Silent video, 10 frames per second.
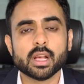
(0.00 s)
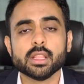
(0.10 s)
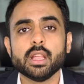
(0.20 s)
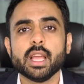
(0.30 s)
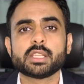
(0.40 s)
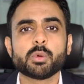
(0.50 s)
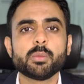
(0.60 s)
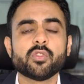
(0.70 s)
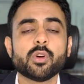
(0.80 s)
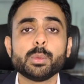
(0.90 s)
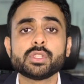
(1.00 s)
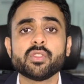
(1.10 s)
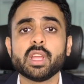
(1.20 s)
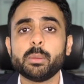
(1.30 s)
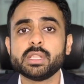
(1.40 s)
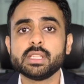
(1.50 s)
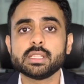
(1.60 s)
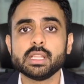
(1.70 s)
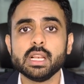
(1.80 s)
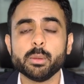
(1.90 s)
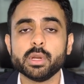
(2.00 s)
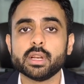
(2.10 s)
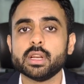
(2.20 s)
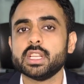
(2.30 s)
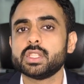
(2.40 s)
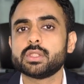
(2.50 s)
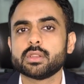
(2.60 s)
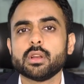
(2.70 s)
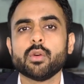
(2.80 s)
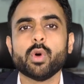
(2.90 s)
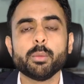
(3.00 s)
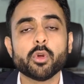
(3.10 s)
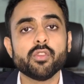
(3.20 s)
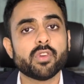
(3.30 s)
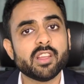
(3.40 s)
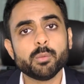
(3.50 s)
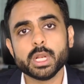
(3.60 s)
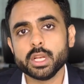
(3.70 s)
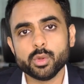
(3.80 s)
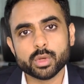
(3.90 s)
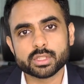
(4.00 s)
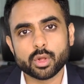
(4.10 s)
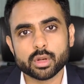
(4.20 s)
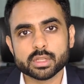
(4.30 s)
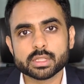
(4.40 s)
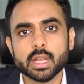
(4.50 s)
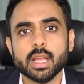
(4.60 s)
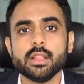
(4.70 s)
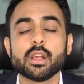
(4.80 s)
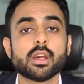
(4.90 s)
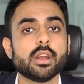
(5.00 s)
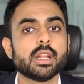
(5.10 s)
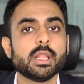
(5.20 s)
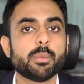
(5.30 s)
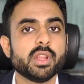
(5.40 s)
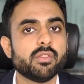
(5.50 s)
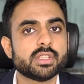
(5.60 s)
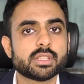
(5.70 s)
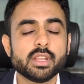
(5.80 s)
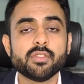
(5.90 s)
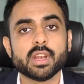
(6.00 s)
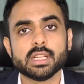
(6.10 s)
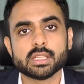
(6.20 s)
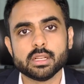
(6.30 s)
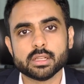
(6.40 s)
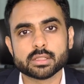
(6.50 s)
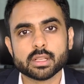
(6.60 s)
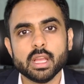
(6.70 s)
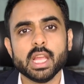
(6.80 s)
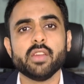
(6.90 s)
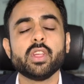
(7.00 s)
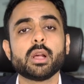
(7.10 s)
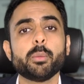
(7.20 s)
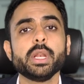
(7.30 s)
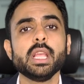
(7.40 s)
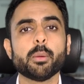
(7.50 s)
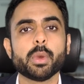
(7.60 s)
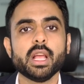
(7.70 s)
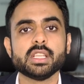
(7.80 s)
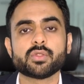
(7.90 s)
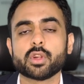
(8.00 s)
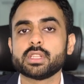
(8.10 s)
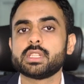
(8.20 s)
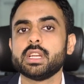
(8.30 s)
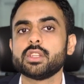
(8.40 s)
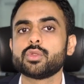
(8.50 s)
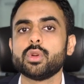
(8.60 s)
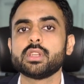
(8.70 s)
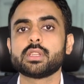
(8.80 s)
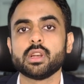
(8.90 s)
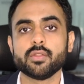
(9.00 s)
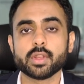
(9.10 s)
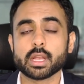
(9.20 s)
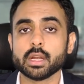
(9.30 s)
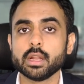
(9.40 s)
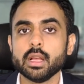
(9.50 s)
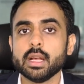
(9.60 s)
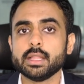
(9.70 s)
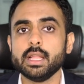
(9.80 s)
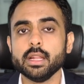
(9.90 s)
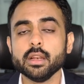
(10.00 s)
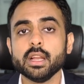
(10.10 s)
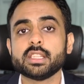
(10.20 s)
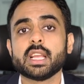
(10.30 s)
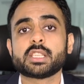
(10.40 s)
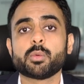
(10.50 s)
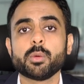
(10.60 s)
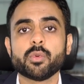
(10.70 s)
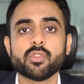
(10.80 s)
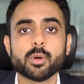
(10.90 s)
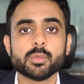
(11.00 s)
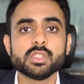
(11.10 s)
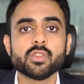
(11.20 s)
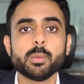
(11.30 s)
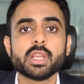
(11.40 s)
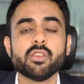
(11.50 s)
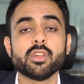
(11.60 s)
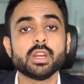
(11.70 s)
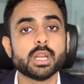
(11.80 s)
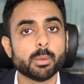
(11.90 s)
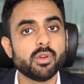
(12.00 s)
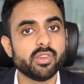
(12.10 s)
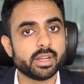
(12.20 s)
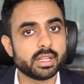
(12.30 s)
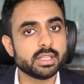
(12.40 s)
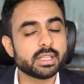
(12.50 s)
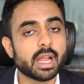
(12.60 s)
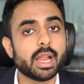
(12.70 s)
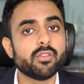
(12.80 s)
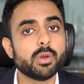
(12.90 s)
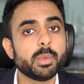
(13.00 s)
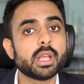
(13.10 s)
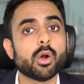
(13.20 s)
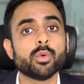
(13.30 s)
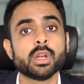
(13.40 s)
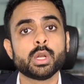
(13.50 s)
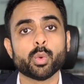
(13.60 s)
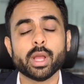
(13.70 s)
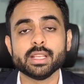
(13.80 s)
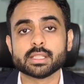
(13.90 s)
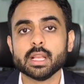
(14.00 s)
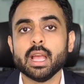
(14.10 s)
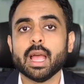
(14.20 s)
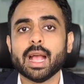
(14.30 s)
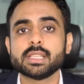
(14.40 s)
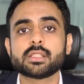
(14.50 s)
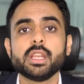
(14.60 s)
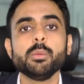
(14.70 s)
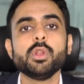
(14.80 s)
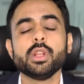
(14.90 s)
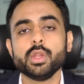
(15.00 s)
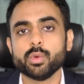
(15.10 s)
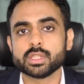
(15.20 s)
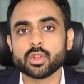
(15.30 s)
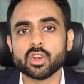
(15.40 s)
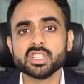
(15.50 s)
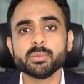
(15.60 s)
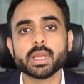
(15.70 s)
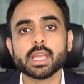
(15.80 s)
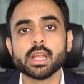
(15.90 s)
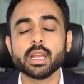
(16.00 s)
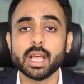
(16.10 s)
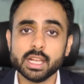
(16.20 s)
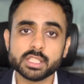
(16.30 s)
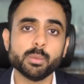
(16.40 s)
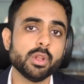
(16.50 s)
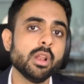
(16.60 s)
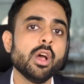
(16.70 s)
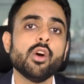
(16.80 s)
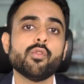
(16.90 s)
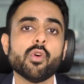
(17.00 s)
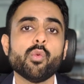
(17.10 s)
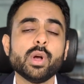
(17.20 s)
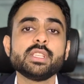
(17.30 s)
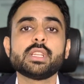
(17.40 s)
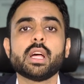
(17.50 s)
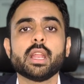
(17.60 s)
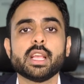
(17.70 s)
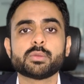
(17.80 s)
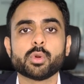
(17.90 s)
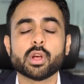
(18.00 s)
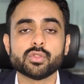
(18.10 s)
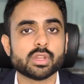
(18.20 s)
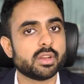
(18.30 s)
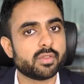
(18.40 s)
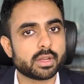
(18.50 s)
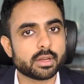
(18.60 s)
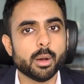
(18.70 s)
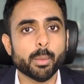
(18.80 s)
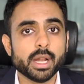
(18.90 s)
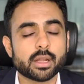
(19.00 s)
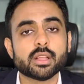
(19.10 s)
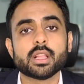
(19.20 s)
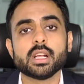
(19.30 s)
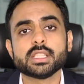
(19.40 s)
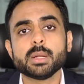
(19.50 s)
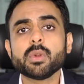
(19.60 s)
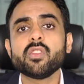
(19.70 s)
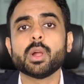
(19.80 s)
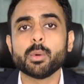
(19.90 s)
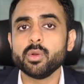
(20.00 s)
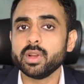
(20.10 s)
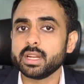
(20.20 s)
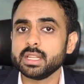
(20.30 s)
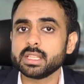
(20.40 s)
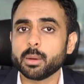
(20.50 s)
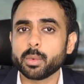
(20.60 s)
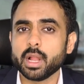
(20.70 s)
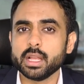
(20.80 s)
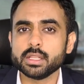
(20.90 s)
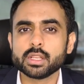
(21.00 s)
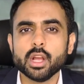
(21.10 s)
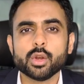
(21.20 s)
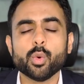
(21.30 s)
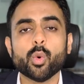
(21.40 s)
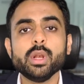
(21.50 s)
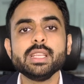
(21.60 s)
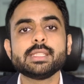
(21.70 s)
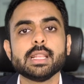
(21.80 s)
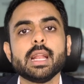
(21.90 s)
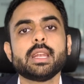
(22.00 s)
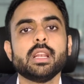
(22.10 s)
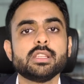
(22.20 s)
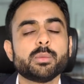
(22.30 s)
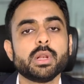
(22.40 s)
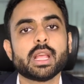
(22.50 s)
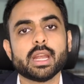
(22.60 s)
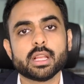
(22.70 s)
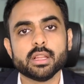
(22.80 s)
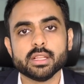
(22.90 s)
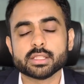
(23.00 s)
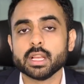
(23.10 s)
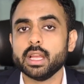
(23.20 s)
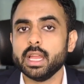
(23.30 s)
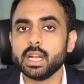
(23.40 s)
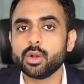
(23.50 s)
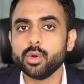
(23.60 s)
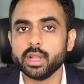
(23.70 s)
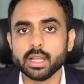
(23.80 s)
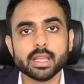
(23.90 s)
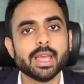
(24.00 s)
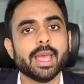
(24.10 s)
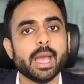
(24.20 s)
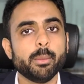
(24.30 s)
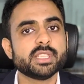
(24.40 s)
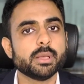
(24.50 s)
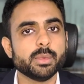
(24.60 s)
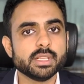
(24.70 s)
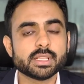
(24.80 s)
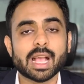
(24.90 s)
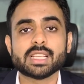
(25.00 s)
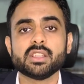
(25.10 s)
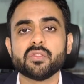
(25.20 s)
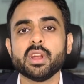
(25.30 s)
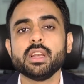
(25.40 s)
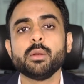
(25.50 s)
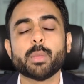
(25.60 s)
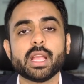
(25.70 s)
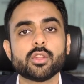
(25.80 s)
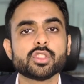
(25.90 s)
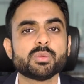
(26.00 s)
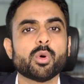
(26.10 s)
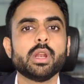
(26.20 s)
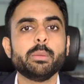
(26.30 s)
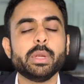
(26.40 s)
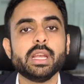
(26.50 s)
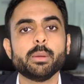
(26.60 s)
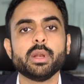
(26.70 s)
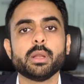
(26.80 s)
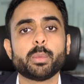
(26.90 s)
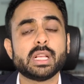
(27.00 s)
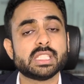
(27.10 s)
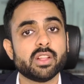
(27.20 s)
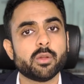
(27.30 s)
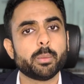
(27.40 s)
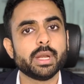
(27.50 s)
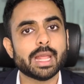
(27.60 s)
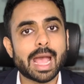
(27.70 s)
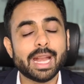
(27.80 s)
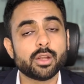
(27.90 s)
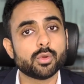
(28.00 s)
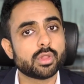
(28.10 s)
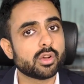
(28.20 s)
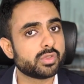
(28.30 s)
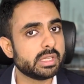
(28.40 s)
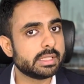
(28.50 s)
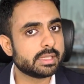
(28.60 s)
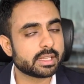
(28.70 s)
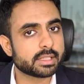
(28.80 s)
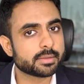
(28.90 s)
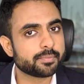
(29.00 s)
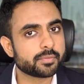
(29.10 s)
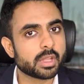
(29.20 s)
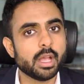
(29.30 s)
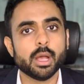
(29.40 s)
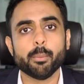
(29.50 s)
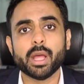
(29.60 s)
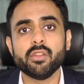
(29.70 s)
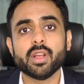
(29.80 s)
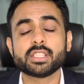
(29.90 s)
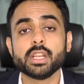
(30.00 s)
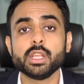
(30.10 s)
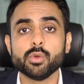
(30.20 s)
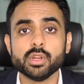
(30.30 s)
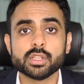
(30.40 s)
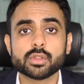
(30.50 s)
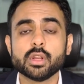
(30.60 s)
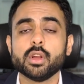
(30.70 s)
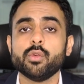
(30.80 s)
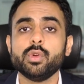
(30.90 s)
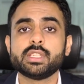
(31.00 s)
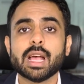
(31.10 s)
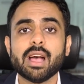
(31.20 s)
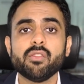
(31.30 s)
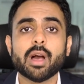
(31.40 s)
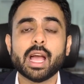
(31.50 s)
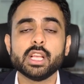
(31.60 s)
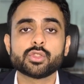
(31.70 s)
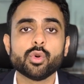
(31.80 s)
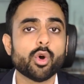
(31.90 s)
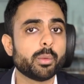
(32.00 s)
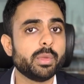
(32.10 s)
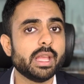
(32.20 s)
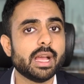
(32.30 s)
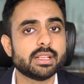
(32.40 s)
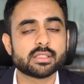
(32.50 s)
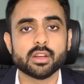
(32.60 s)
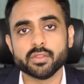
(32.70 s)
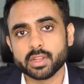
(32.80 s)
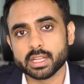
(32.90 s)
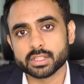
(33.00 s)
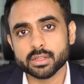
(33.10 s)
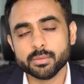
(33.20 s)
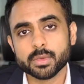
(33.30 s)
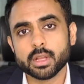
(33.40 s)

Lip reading: The export performance of ABC Steel Limited is 1.5 million US dollars in the current and the previous 3 financial years. If the company applies for a status holder certificate, then its export performance will be given a double weightage and will be counted twice as 3 million US dollars, making it eligible for one-star export house certificate. But the concept of double weightage applies to only select eligible categories, including MSMEs as defined in Micro, Small and Medium Enterprise Development Act 2006, manufacturing units which have ISO or BIS certification,